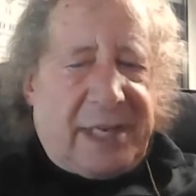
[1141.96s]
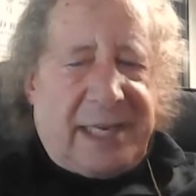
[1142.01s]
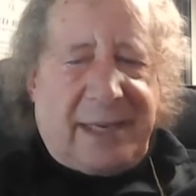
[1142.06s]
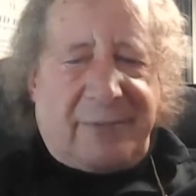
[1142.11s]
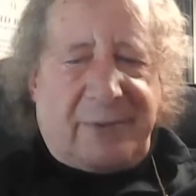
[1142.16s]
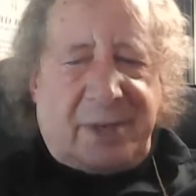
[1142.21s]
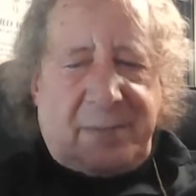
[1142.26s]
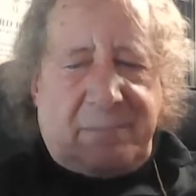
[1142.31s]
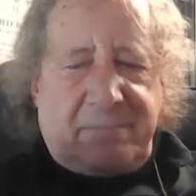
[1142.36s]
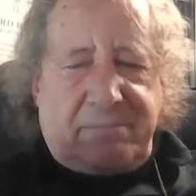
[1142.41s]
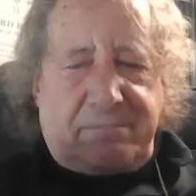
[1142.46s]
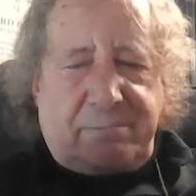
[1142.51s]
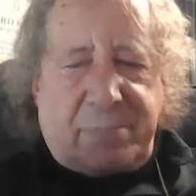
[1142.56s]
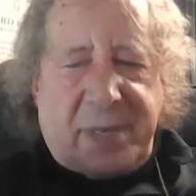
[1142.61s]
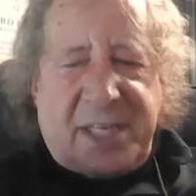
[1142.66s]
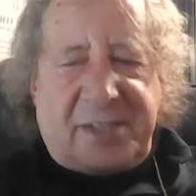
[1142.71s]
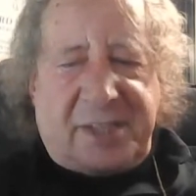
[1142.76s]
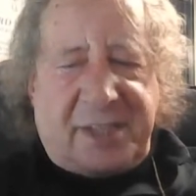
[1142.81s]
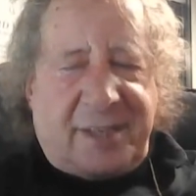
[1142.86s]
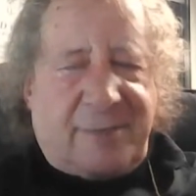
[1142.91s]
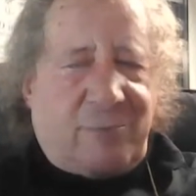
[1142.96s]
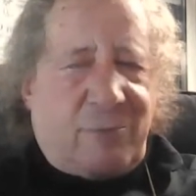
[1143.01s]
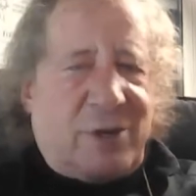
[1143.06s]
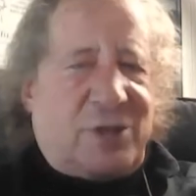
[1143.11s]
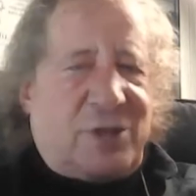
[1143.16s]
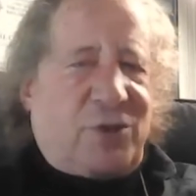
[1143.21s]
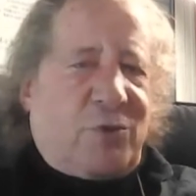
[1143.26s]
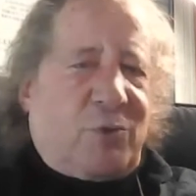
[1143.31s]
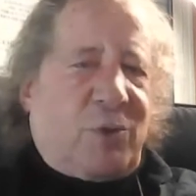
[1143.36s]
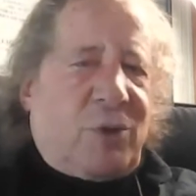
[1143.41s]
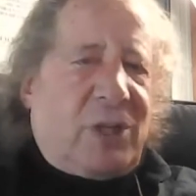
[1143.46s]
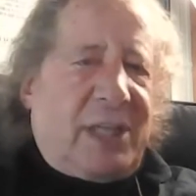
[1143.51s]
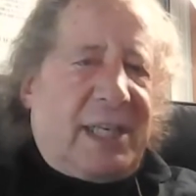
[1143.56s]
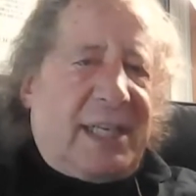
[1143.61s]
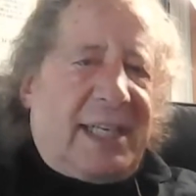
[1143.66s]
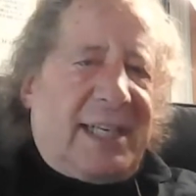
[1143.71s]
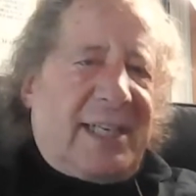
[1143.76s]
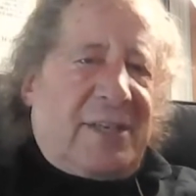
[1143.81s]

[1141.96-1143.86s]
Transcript: they have a basic ritual.